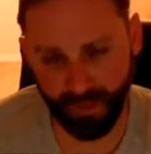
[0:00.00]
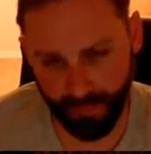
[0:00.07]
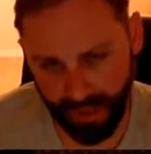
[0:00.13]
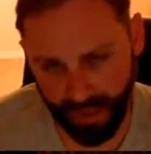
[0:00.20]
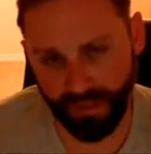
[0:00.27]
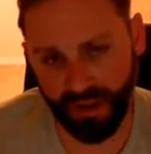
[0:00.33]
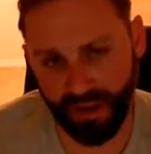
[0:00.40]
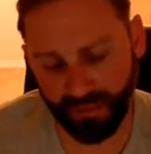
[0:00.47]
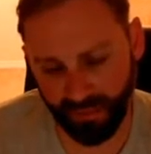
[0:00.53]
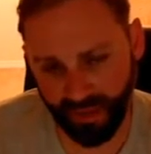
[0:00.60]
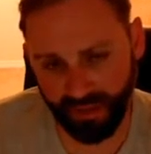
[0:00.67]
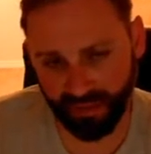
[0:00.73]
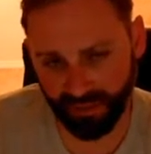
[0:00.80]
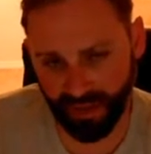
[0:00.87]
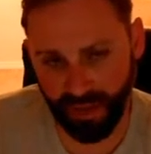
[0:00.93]
Yeah,
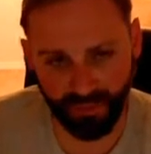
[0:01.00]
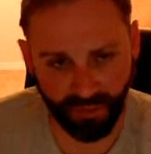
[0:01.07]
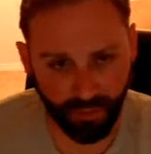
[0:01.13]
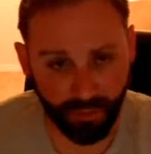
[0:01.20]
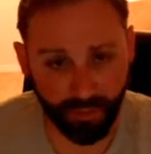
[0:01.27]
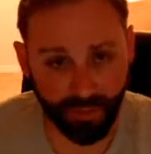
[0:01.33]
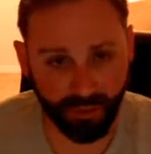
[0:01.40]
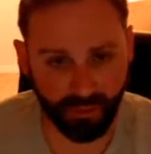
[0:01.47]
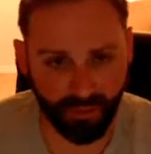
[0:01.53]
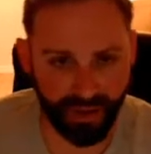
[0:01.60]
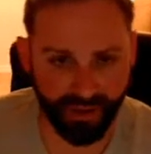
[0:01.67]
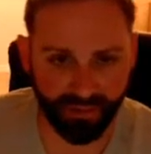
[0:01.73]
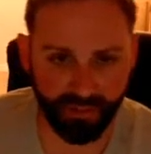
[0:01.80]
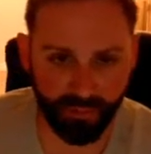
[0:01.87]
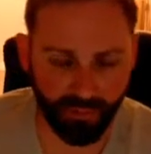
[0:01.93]
that is absolutely
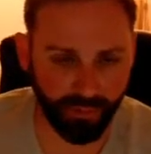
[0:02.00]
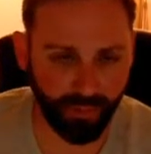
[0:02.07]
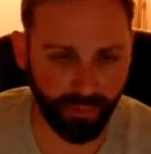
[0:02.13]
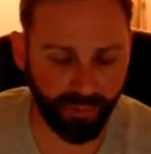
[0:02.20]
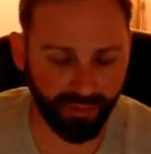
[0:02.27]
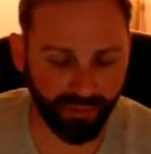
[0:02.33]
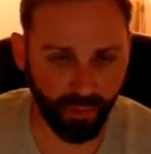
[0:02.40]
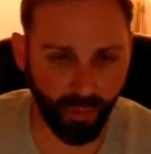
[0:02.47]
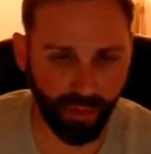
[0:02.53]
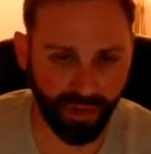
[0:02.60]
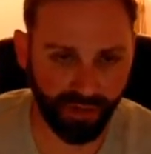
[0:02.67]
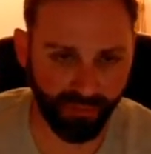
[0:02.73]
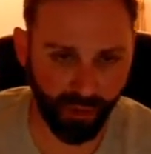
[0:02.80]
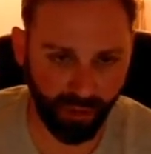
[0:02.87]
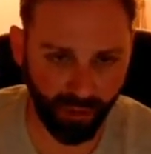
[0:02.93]
correct. The majority
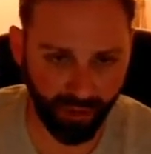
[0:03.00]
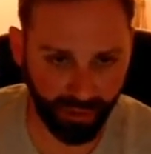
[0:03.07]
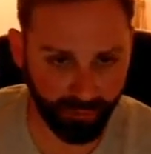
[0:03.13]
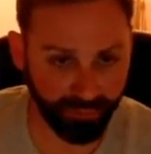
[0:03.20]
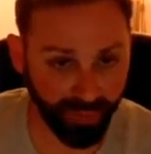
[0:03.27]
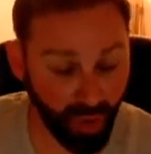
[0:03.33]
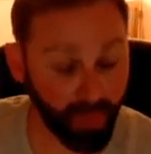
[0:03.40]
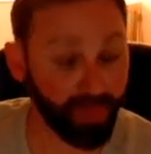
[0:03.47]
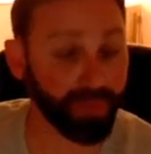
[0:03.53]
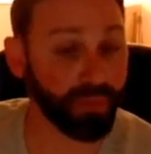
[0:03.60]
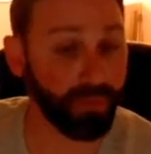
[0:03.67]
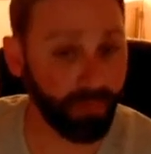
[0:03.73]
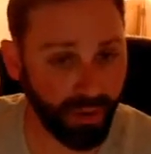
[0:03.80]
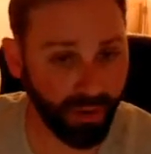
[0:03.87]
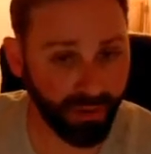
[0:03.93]
of our burp
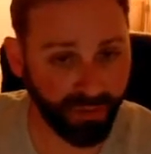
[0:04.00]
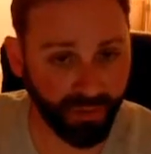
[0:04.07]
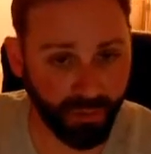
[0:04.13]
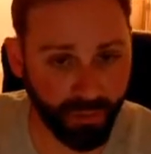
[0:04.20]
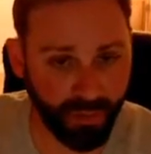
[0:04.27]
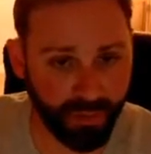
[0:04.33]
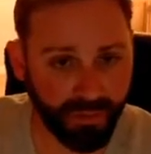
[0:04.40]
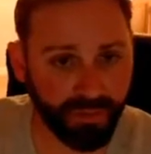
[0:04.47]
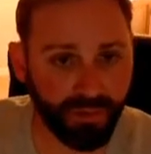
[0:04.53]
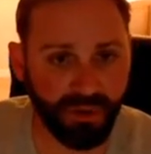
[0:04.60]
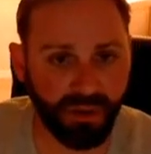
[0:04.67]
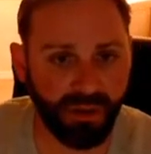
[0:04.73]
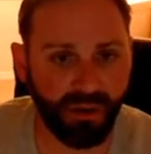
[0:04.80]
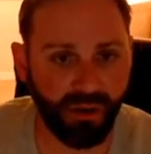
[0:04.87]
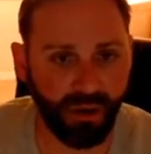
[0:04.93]
customers
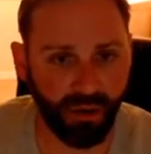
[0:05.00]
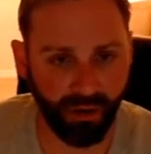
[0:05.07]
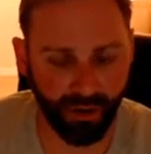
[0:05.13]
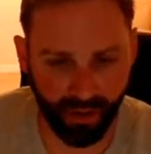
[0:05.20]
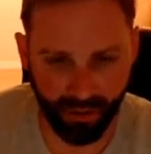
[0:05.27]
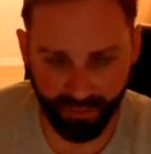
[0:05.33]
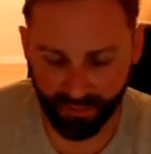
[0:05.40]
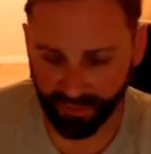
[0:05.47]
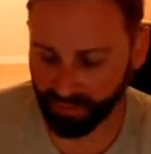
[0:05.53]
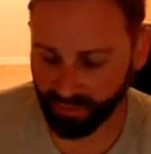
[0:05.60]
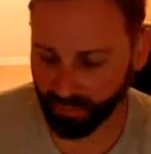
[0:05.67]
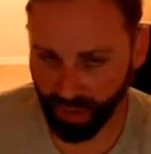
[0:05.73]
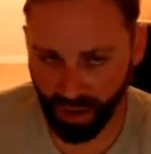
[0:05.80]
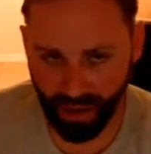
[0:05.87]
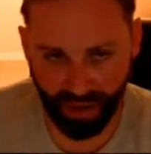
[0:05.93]
are going to just
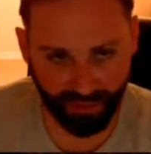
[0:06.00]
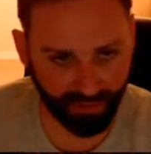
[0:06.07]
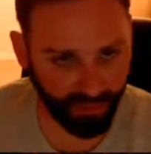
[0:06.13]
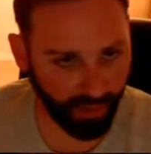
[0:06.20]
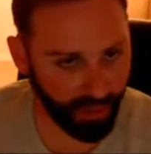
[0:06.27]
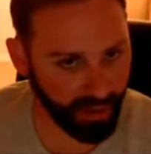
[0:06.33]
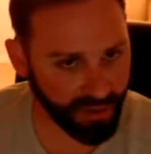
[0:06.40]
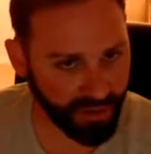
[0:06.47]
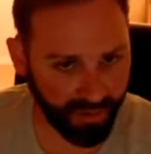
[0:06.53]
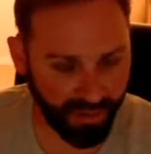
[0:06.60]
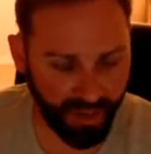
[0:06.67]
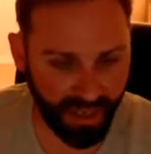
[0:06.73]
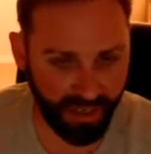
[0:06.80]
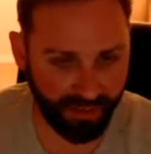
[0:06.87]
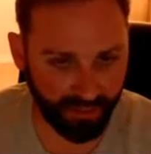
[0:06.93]
hot charge the
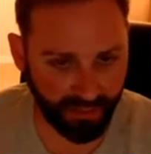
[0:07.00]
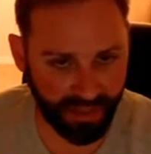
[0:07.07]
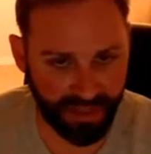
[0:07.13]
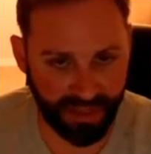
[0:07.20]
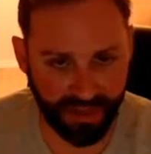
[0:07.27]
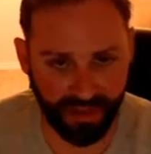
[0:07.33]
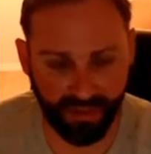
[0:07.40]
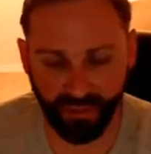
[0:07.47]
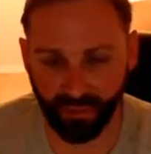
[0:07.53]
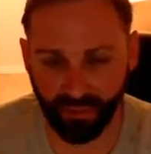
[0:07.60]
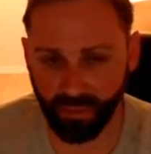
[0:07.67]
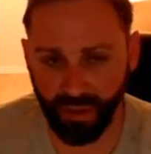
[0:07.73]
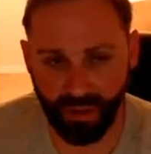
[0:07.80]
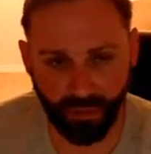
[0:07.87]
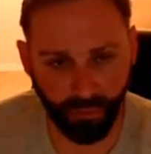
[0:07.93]
thing, the lanes
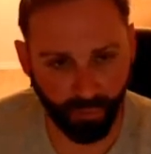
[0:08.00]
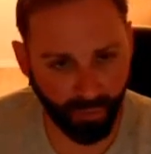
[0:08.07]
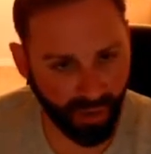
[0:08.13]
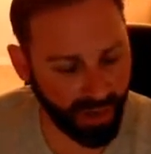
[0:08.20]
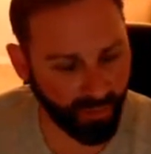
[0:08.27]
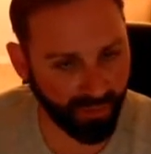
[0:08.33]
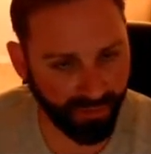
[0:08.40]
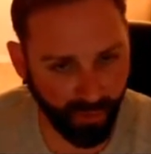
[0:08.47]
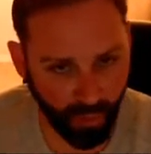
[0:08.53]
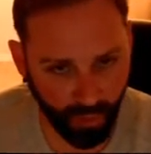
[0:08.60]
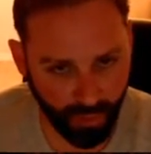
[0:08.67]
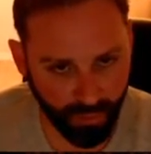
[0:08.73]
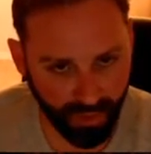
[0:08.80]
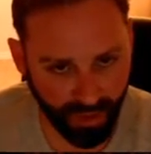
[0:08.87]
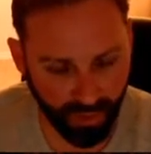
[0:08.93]
right
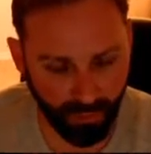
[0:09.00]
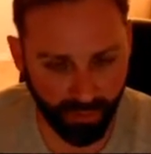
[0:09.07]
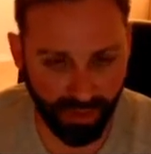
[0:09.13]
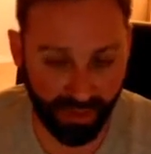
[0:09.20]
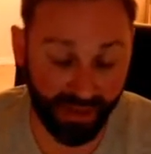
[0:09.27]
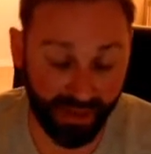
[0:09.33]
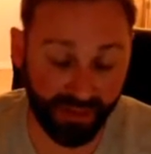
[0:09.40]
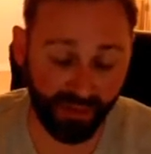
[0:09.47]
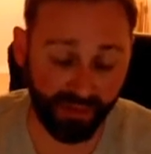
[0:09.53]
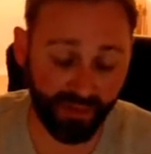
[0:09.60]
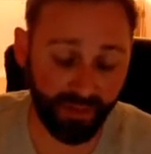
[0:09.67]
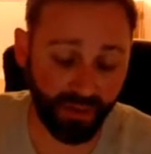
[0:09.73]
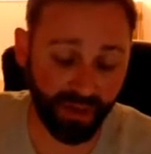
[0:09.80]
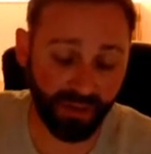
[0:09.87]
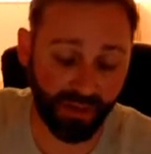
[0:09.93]
before, and
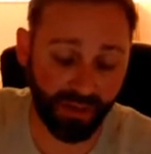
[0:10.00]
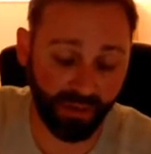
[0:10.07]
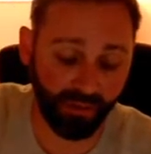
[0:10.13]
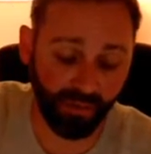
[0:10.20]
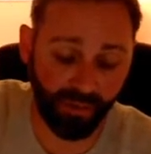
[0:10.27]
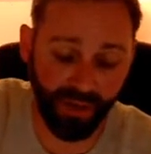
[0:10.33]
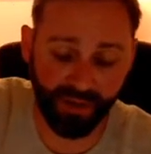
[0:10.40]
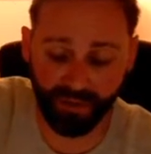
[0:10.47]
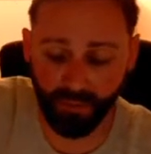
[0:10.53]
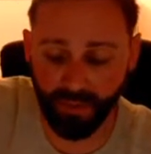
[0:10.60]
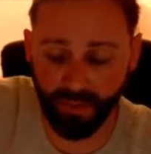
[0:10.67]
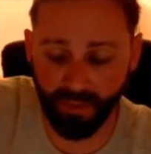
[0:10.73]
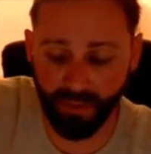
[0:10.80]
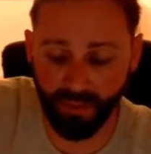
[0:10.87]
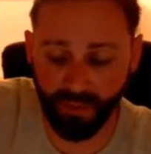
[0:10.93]
there again, that goes back to
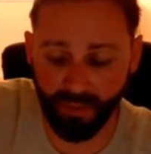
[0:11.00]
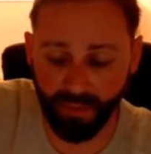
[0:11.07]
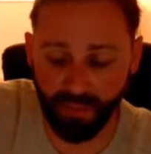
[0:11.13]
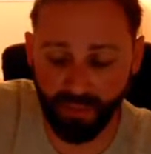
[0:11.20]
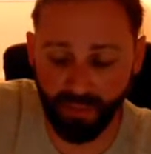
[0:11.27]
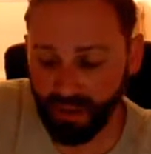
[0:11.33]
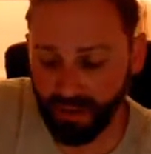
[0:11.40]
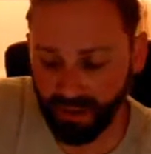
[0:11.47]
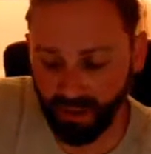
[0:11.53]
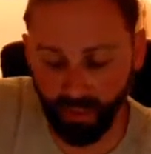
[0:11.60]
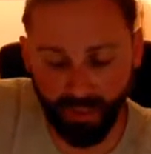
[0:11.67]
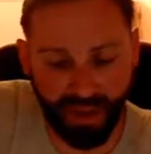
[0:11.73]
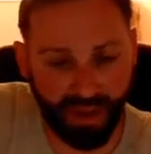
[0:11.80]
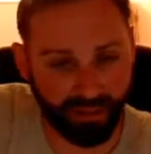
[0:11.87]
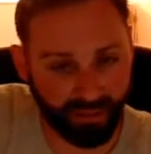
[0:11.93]

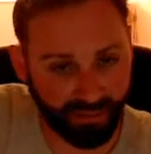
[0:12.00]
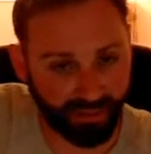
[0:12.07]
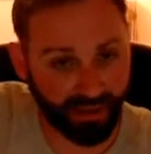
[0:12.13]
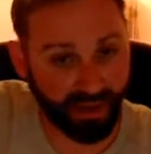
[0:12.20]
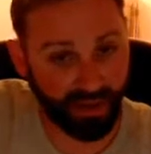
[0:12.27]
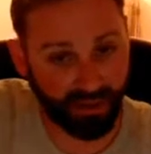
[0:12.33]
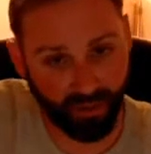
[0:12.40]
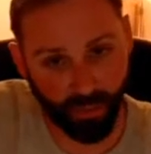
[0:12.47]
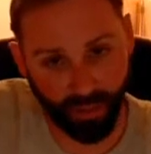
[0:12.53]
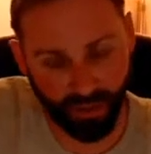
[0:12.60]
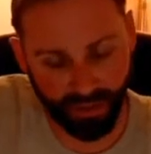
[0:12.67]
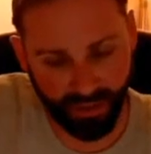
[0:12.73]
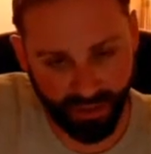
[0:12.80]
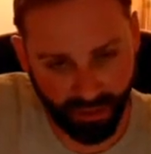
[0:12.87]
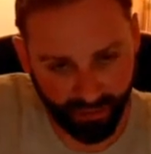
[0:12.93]
back in the day, you're
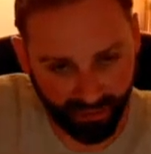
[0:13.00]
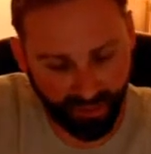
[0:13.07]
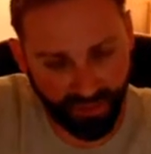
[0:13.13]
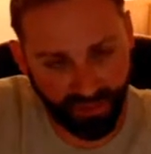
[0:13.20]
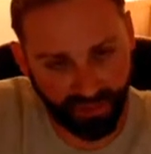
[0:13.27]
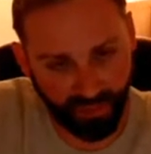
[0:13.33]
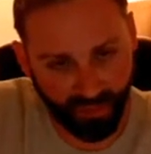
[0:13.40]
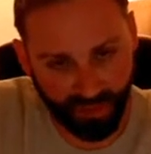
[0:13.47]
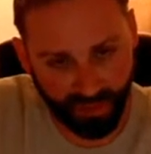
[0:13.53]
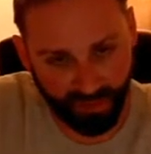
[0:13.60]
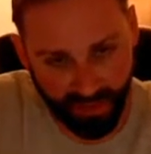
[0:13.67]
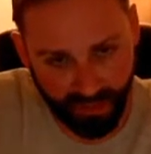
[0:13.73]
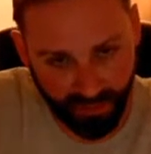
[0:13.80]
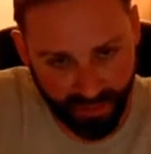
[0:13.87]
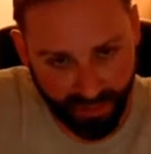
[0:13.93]
working, series
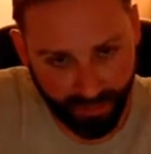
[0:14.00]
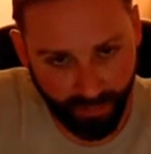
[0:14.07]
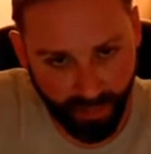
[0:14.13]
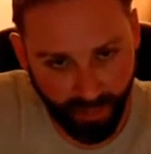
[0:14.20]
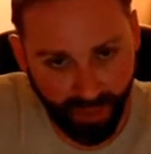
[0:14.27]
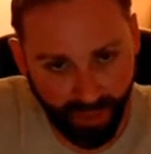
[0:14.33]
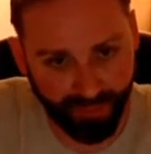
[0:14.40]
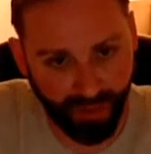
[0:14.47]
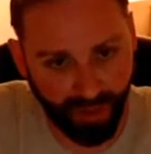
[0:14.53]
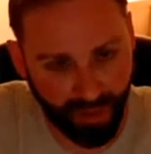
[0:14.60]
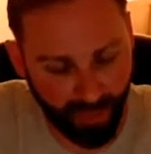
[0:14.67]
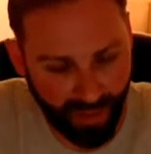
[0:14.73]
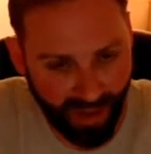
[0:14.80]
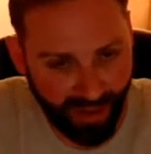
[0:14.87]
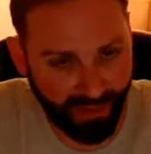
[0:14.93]
paralleling golf
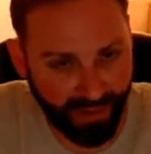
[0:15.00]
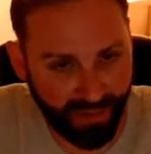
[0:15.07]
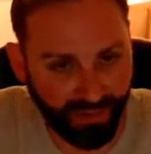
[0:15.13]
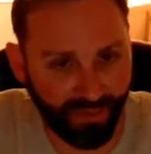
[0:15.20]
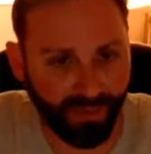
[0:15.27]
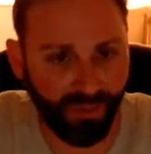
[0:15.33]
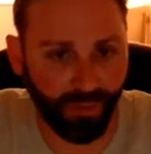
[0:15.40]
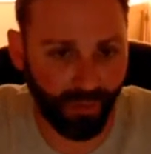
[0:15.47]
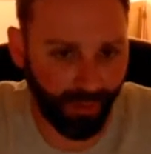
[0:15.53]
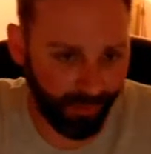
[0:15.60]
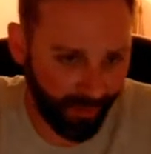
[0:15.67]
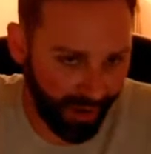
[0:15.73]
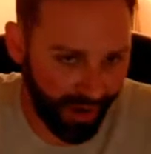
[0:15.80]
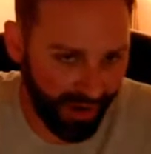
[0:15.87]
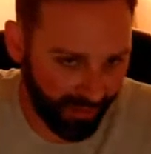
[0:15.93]
cart batteries to
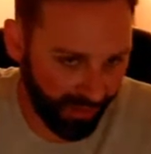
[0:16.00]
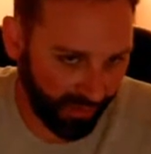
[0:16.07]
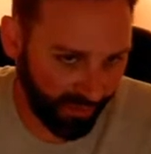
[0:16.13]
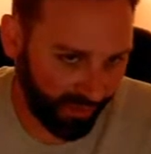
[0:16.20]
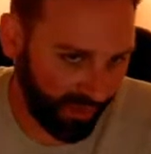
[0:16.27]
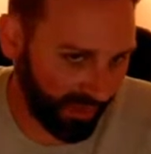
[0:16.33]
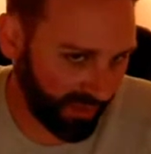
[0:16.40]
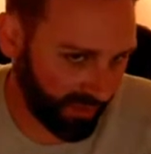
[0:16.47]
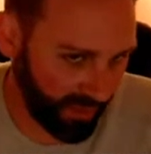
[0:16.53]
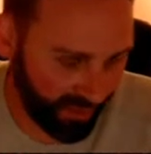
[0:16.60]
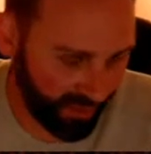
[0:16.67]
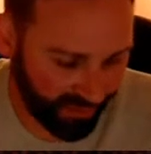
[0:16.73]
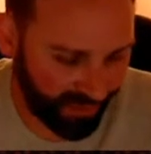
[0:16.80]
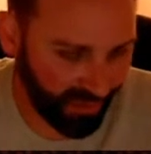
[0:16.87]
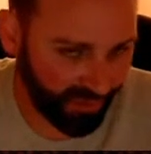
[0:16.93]
arrive at
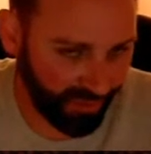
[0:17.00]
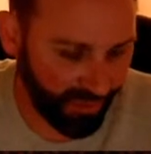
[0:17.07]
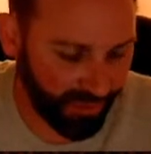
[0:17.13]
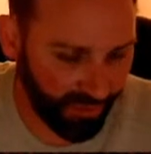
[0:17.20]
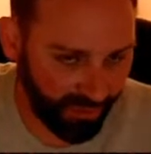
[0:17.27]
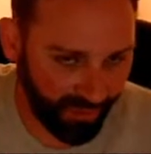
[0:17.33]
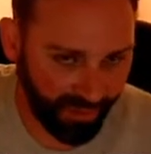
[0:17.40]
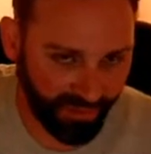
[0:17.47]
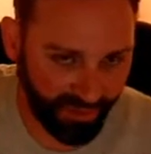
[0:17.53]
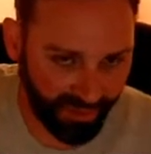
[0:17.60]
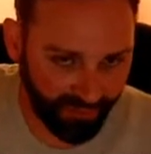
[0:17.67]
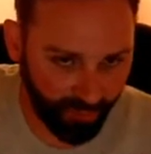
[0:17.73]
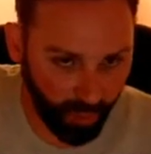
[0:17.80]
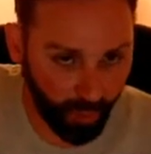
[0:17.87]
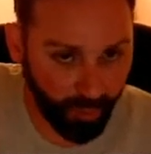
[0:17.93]
essentially a
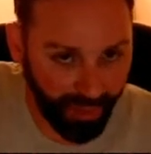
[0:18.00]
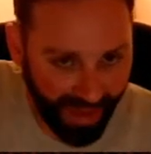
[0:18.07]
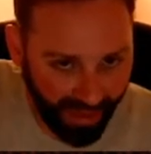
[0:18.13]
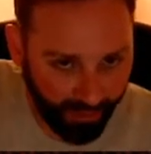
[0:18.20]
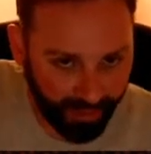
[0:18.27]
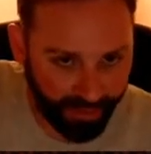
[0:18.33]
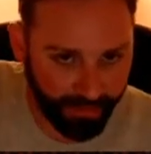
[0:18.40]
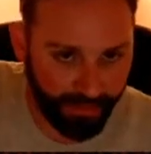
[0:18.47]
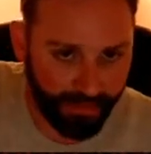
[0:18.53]
16-volt battery.